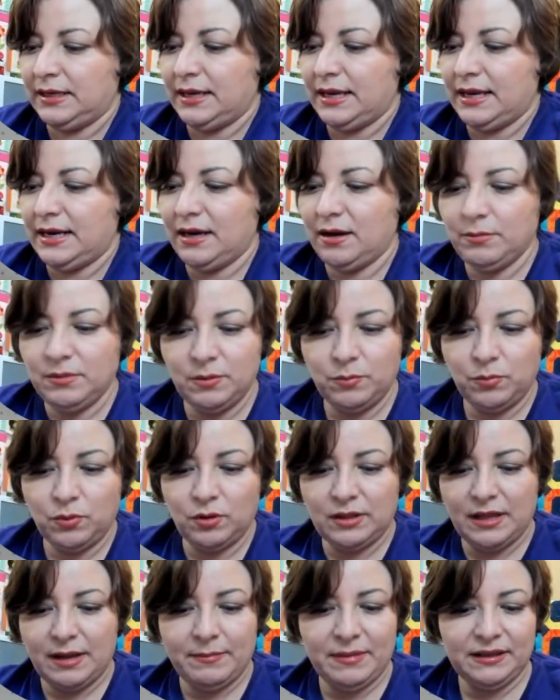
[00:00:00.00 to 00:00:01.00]
And now I'm going to
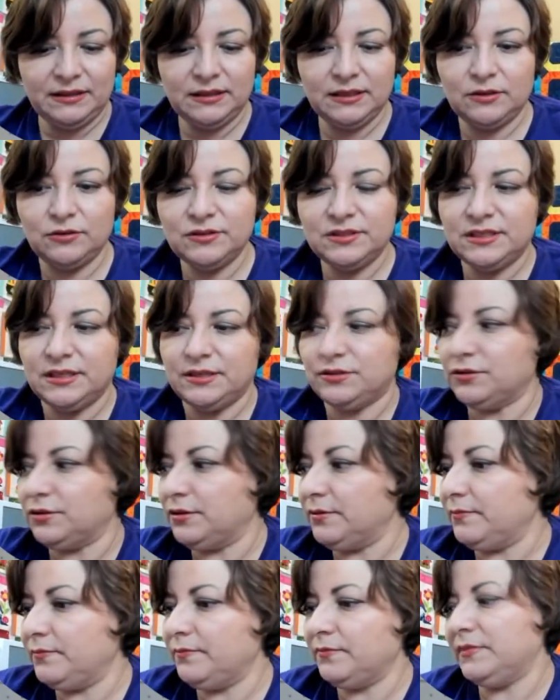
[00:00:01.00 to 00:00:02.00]
pull out my little
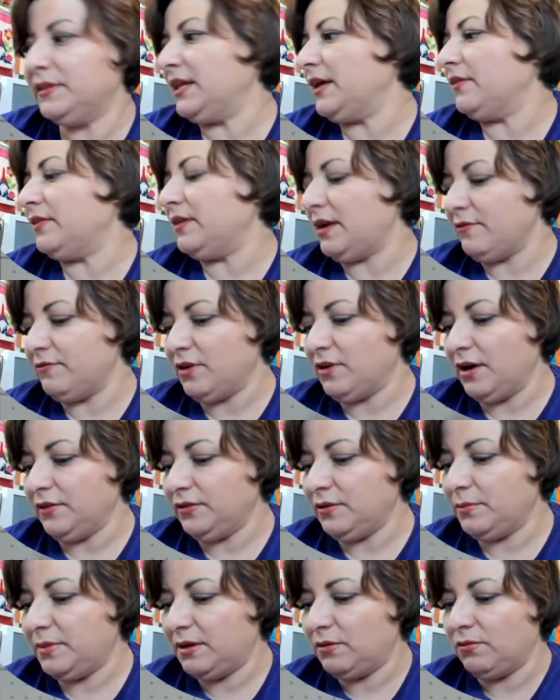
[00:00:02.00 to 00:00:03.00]
scissor. Now that I've got
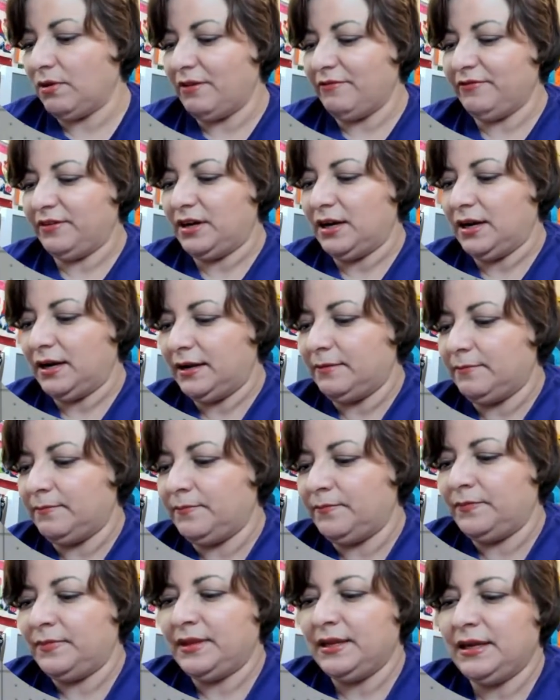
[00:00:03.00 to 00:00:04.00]
the big rough cut
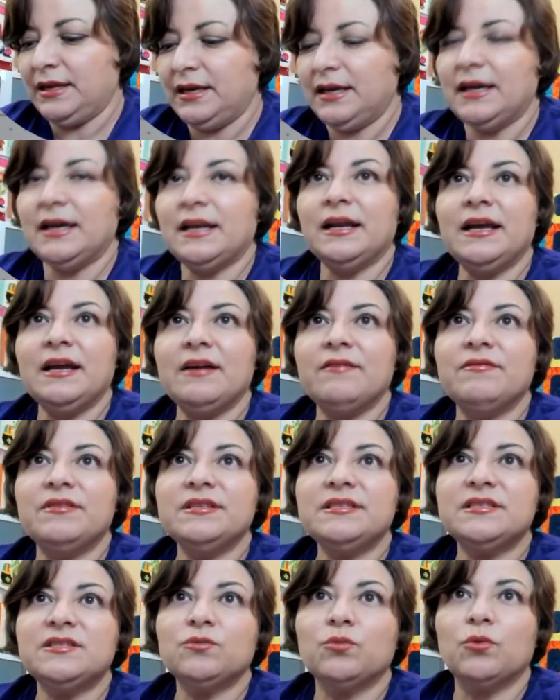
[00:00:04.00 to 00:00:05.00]
and I have
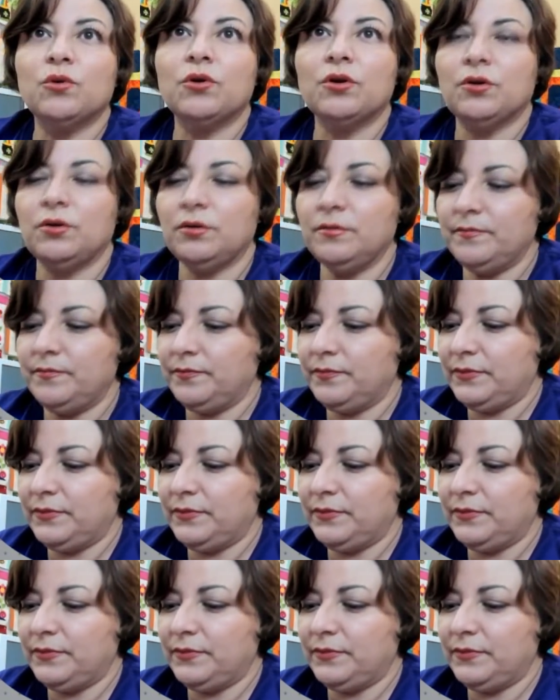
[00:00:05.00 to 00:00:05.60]
this swirl,